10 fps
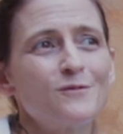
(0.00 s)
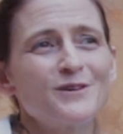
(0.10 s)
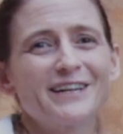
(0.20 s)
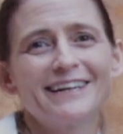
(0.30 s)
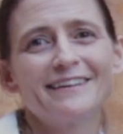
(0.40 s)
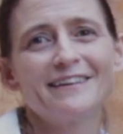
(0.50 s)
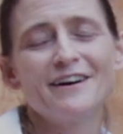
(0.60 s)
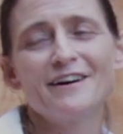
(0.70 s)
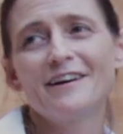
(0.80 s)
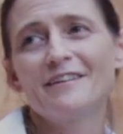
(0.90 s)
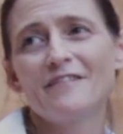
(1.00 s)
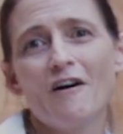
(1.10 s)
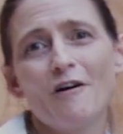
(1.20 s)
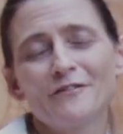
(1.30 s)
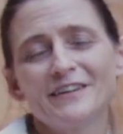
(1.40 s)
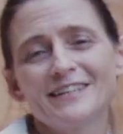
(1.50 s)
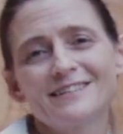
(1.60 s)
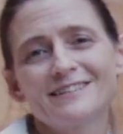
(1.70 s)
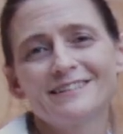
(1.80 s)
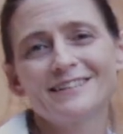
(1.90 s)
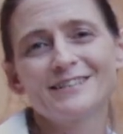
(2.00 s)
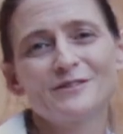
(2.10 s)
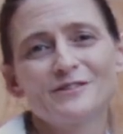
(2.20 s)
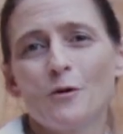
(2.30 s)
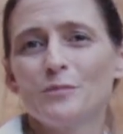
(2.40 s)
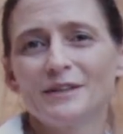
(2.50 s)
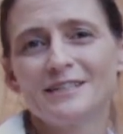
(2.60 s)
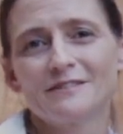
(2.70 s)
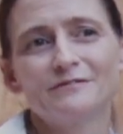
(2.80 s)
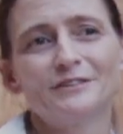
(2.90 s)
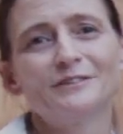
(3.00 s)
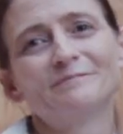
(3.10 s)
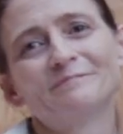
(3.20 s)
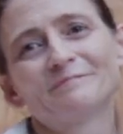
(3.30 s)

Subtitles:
work in the harvest that's so plentiful.